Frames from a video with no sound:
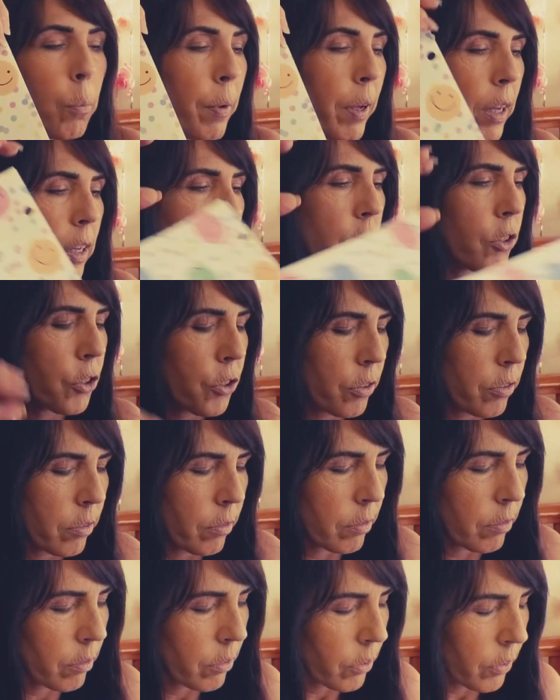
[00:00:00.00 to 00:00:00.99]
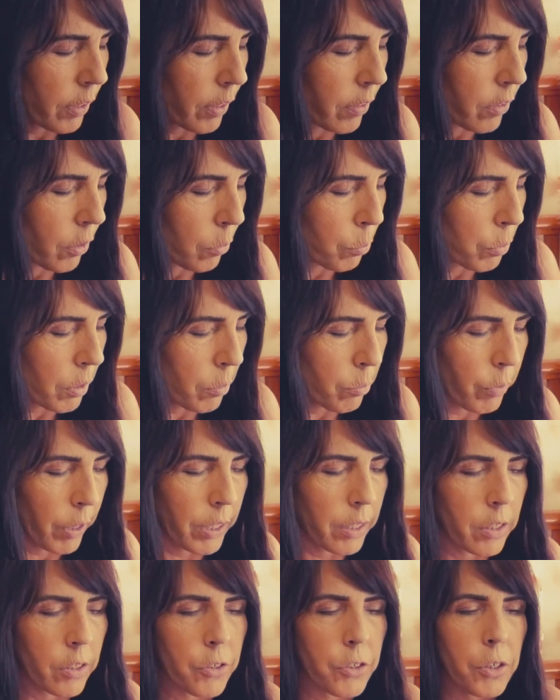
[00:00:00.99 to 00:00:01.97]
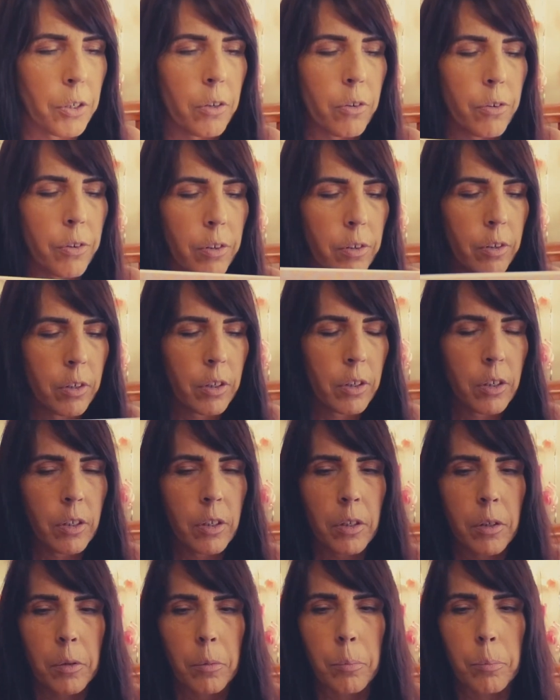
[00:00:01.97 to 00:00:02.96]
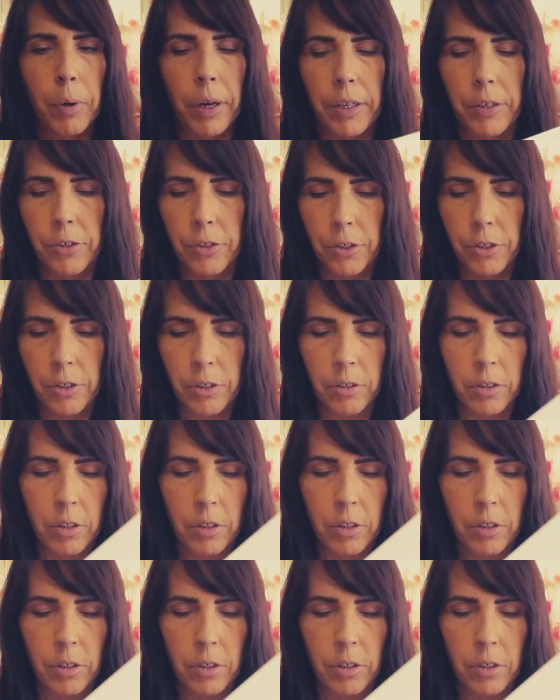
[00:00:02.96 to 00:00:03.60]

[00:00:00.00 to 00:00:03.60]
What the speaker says: punch, so that you can put them right into your binder.